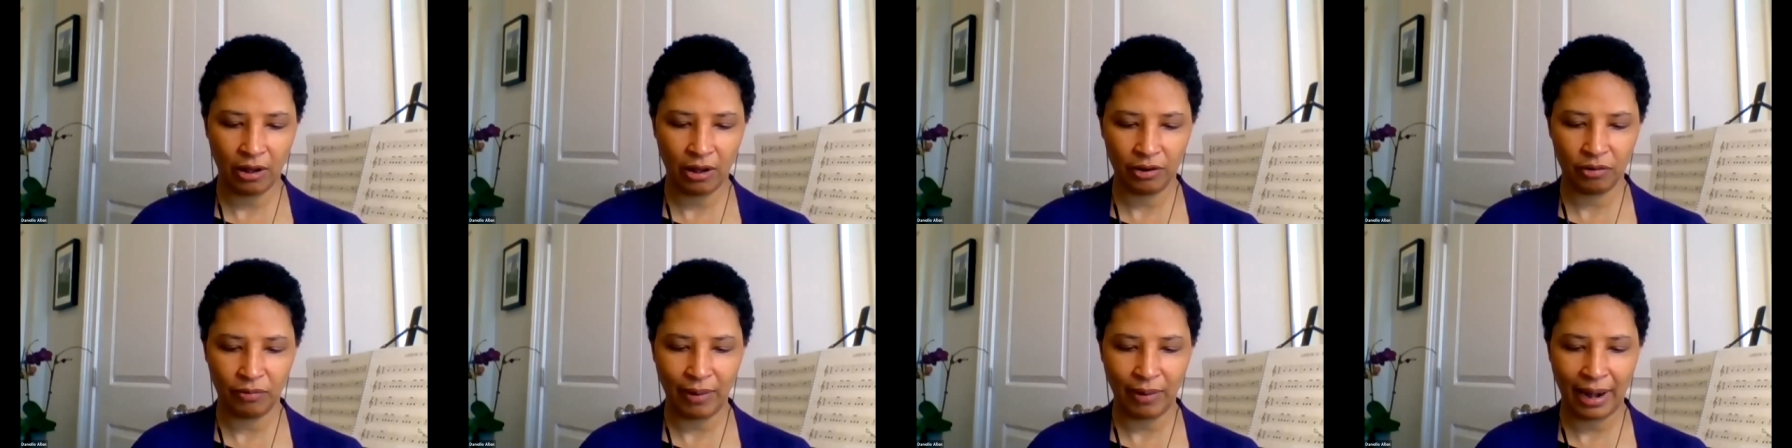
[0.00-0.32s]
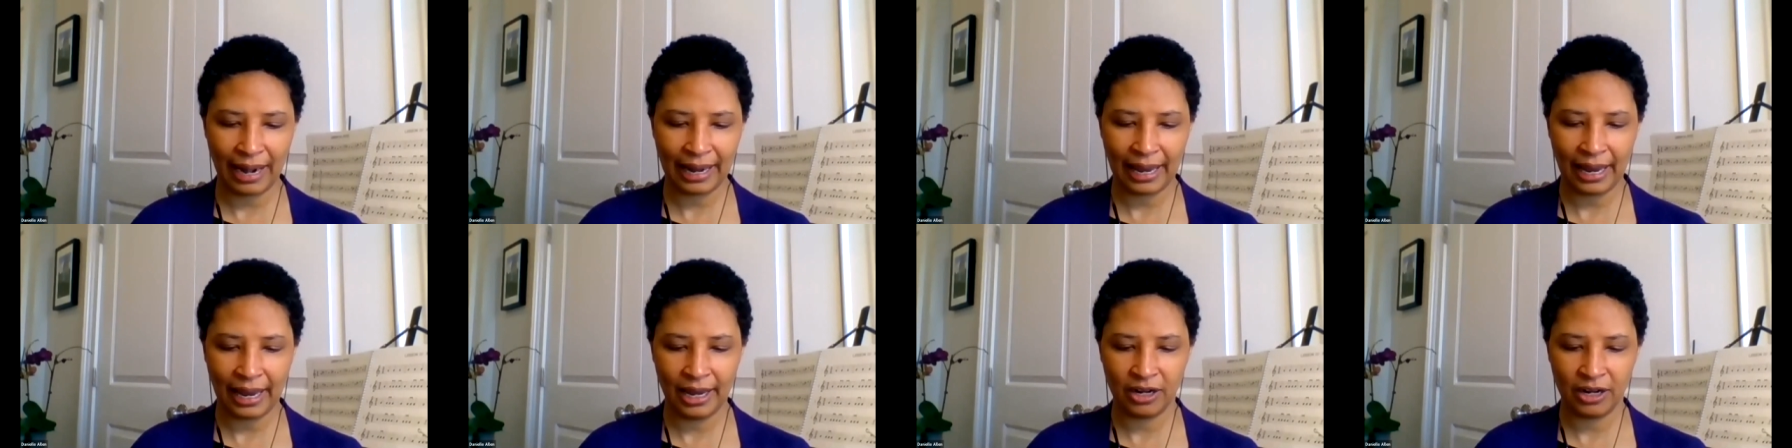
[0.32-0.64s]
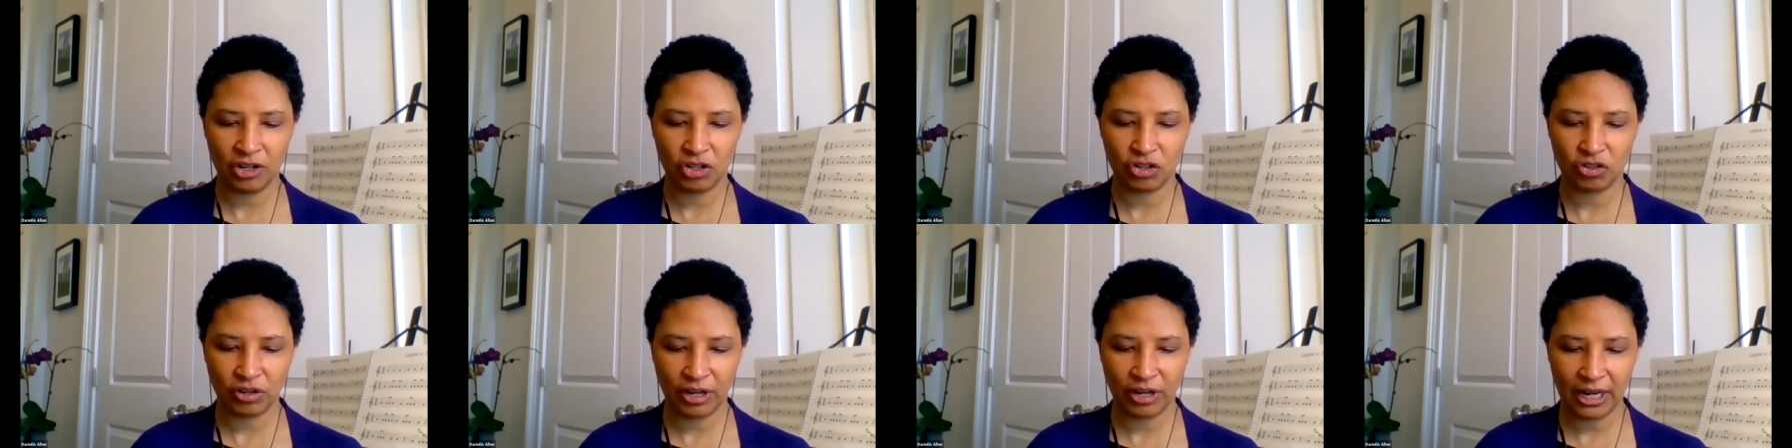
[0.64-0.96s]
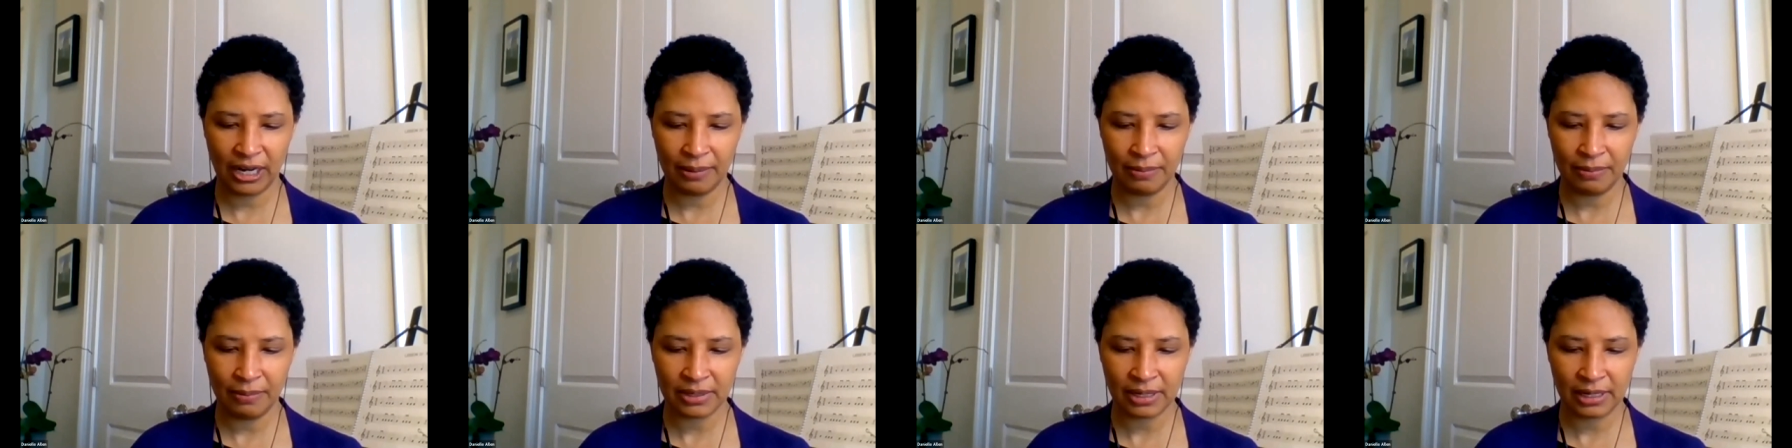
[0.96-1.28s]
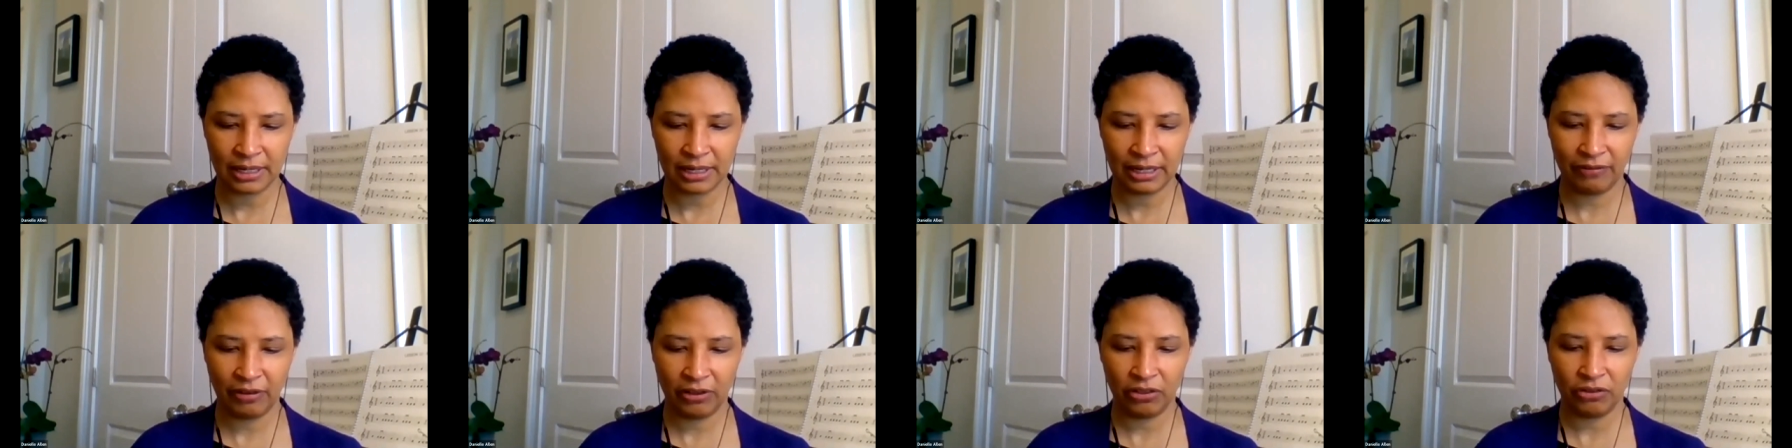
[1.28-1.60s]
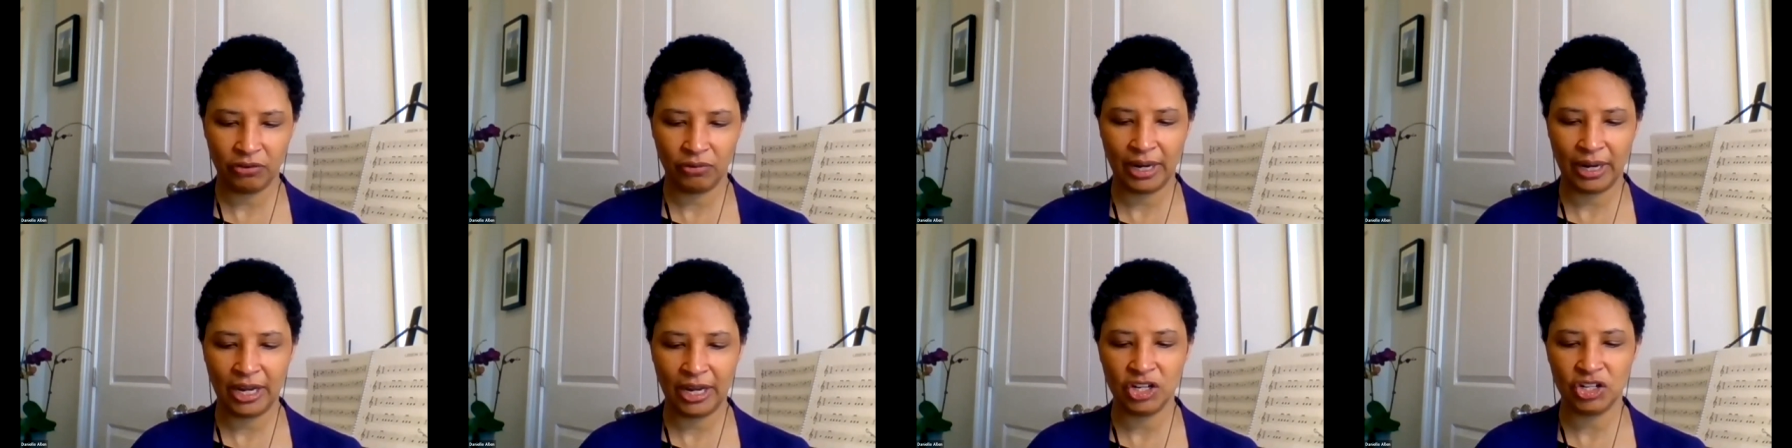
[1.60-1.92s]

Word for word: called Renegade Dreams Living Through